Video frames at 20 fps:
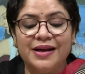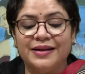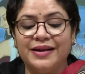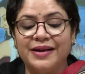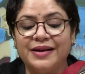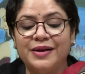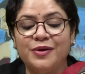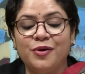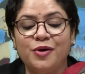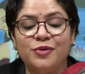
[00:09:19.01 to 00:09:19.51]

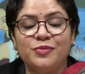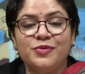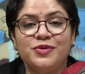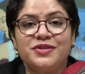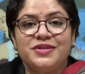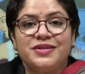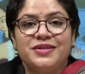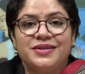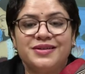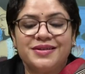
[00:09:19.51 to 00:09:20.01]
that he
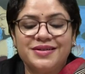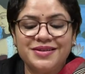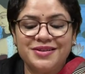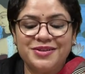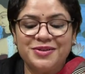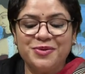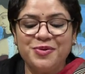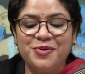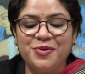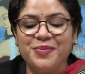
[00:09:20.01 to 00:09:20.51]
almost yearns
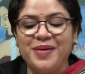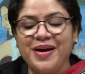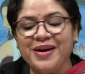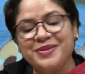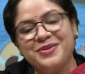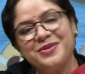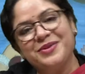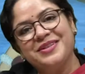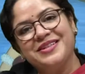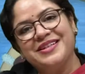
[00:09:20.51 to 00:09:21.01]
to go
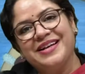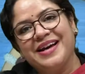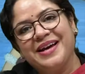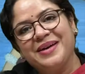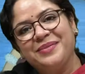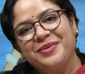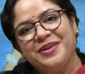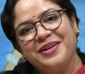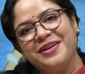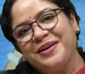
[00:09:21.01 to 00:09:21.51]
back to the
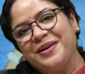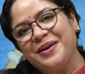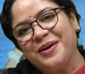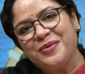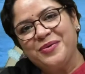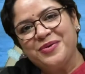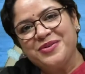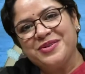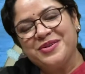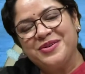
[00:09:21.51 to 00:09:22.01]
time the
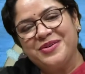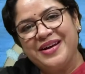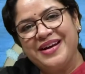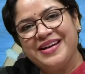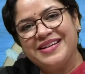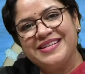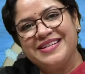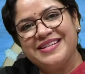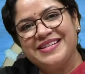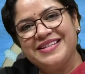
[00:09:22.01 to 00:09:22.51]
lyric was
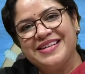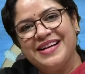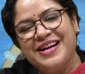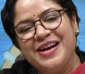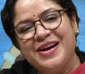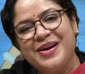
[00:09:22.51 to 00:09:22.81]
created